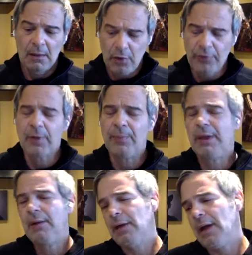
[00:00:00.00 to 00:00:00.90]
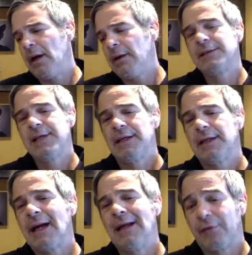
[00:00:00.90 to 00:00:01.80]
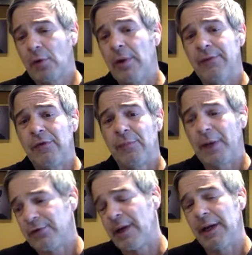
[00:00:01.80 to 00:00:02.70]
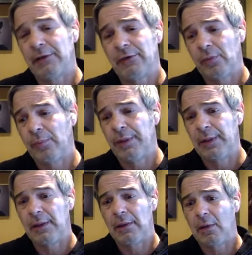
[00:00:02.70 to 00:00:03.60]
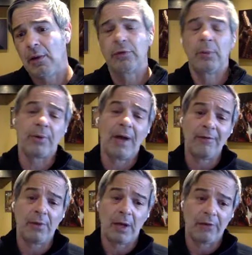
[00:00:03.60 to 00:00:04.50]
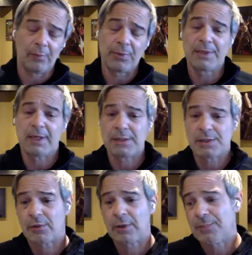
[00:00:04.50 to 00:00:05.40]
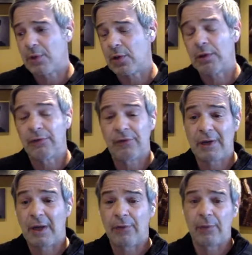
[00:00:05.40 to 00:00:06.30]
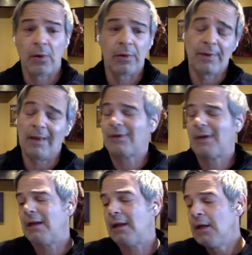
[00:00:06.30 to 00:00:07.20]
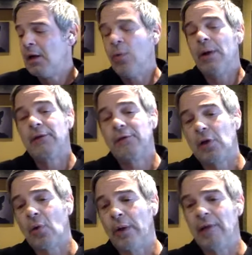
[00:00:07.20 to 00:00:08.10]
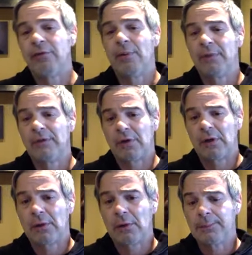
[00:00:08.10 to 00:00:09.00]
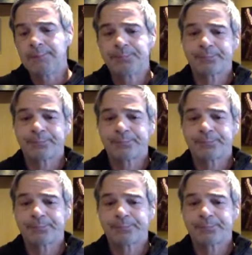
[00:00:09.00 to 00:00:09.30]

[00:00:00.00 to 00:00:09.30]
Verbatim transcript: could there be unintended consequences by trying to be ultra private as it pertains to cryptocurrencies down the road and that's kind of what i took away from this article